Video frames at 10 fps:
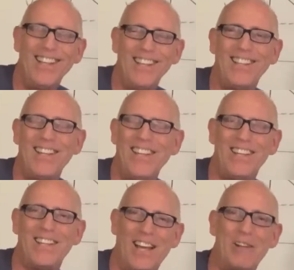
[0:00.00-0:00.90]
I
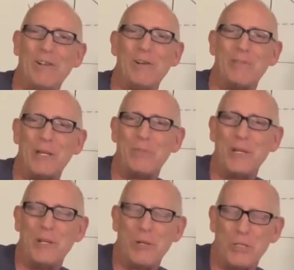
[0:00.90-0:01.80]
don't know if anybody
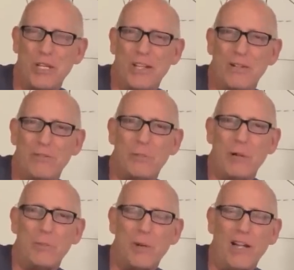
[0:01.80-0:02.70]
knows enough
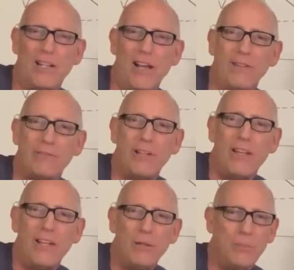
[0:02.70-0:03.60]
about my life,
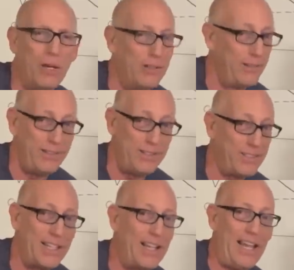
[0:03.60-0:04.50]
but do you
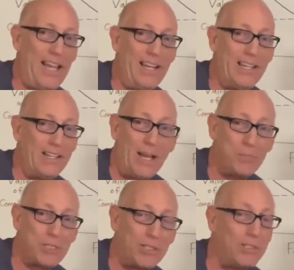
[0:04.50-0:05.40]
think I had any
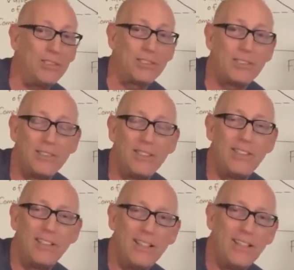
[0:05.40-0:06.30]
obstacles?
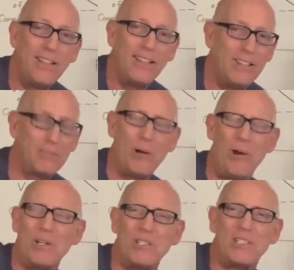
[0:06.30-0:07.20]
Of
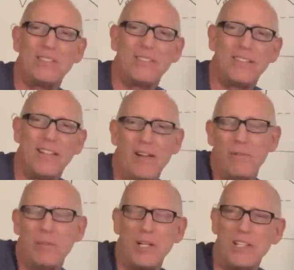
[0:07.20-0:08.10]
course. And
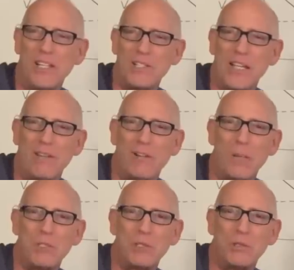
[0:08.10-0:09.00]
everybody thinks they have
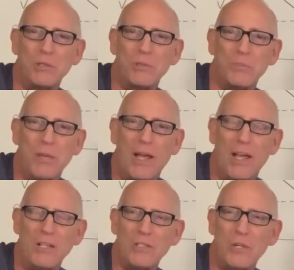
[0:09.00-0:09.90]
obstacles,
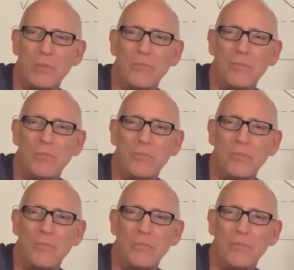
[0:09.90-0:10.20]
I assume.